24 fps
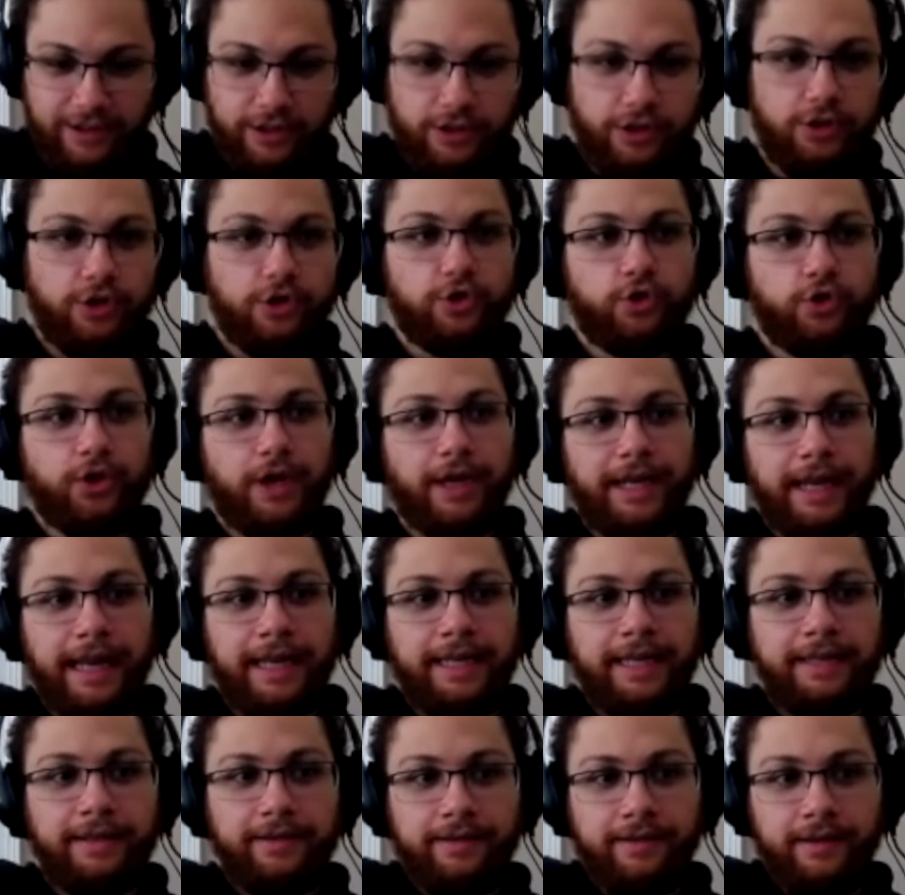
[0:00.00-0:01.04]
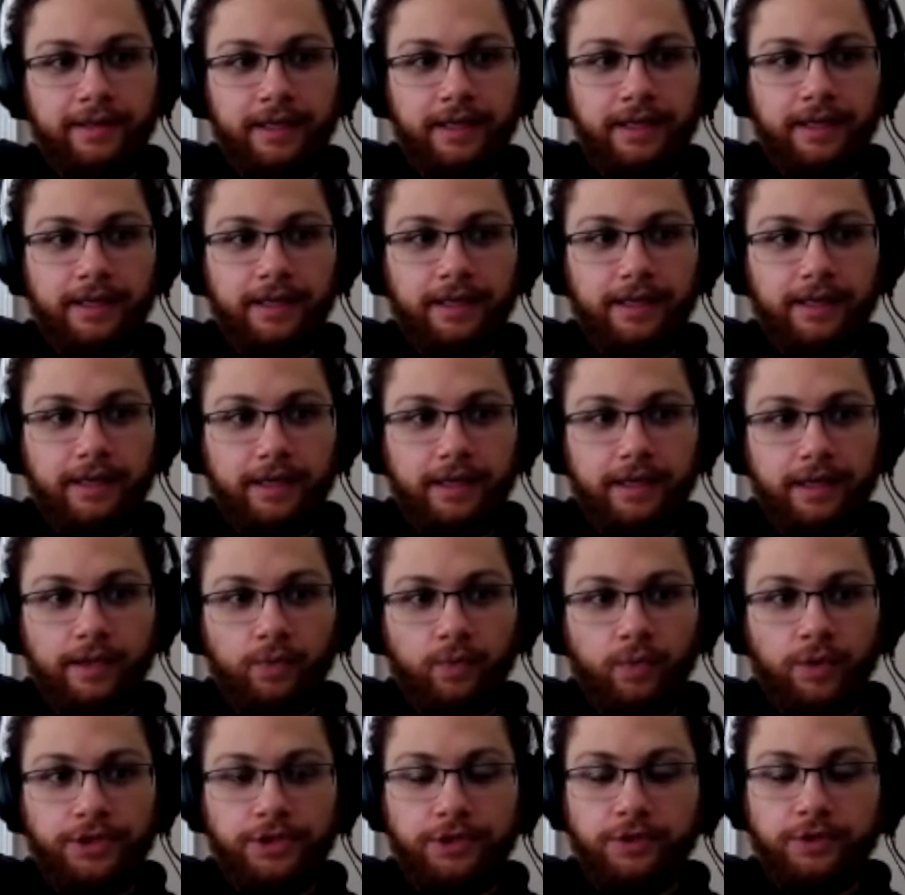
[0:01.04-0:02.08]
Did you train anything
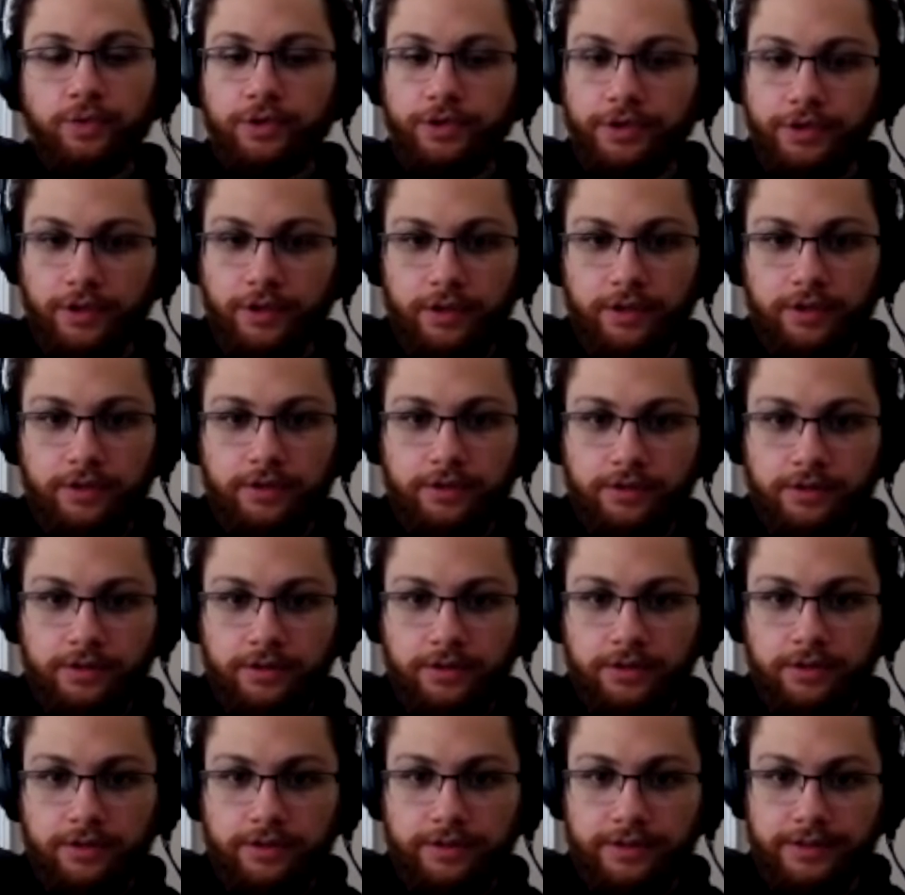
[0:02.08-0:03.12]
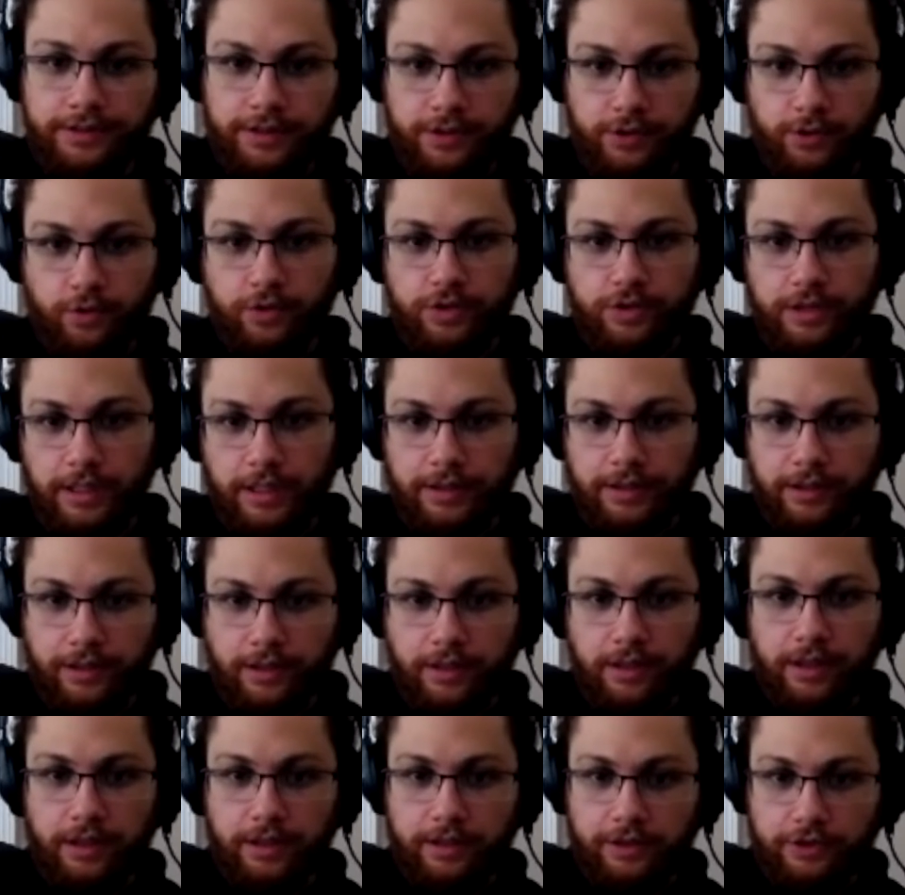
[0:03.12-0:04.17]
when you were younger? Because this was like the
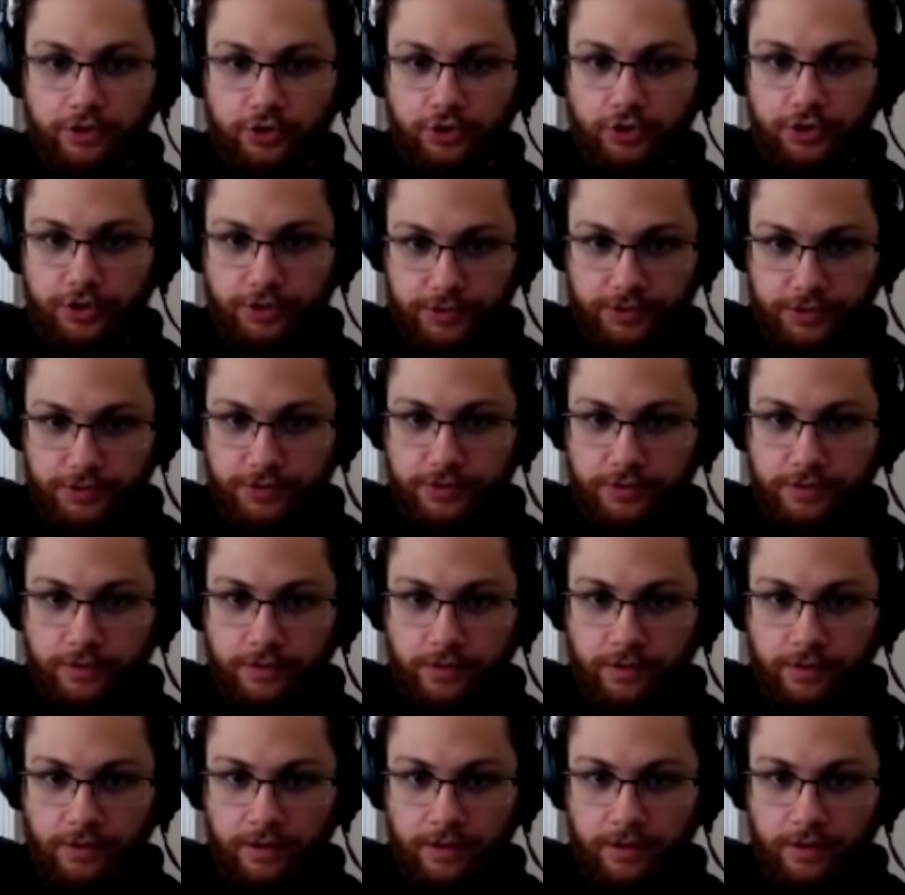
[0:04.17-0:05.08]
college years.